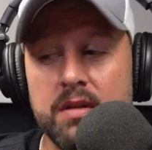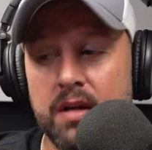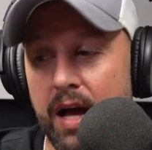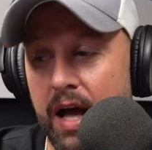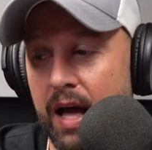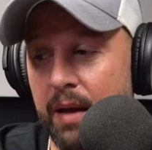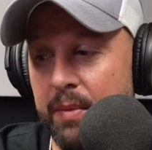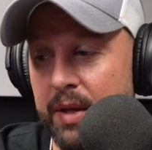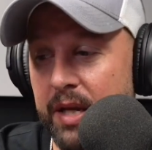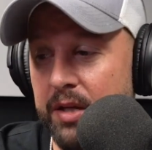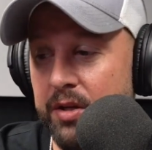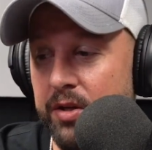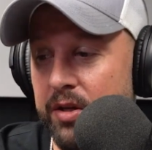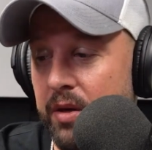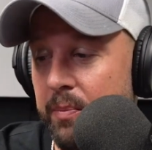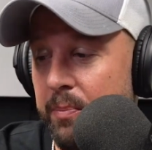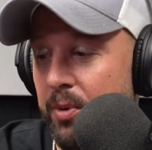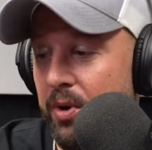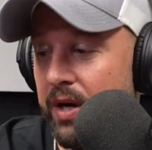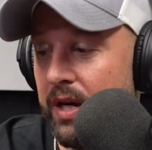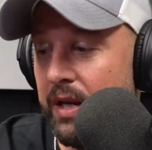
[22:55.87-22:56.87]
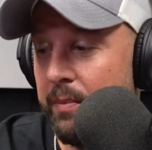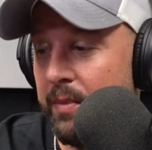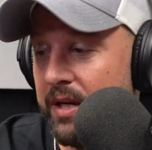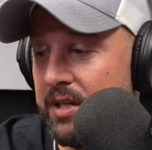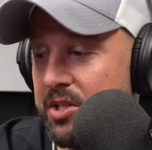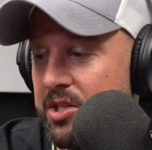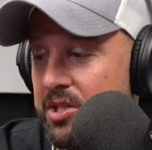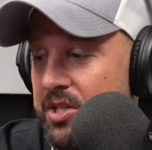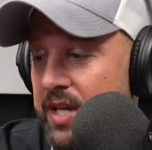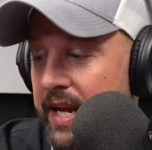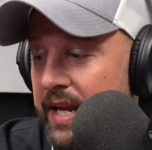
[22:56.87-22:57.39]
I mean, you're pretty much
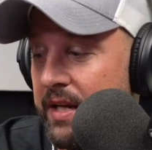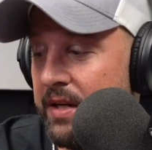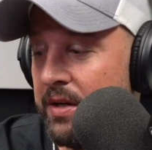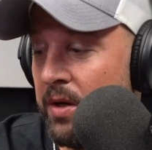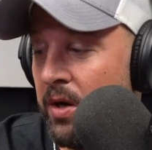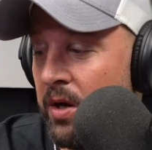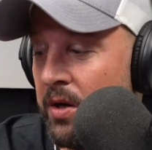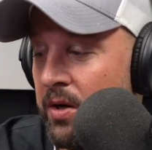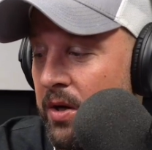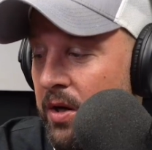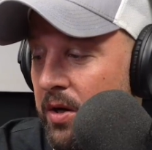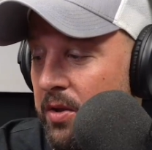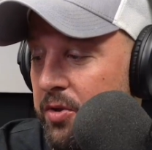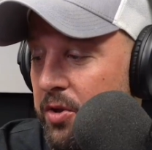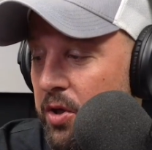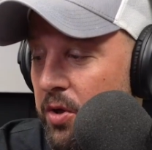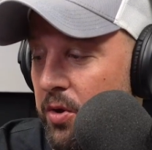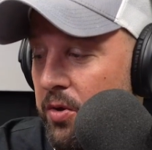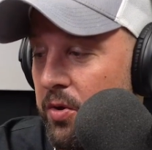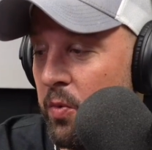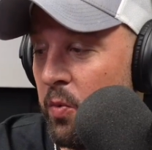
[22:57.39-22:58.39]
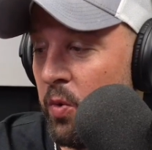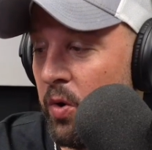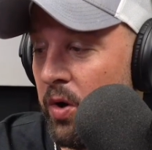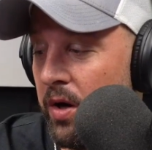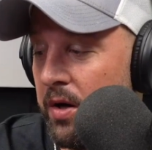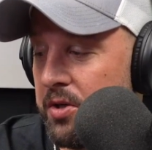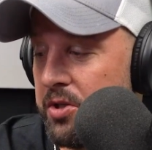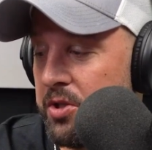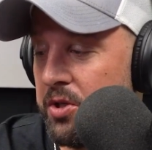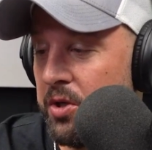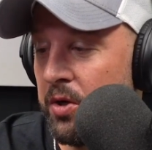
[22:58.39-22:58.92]
Satan on earth. You're the worst.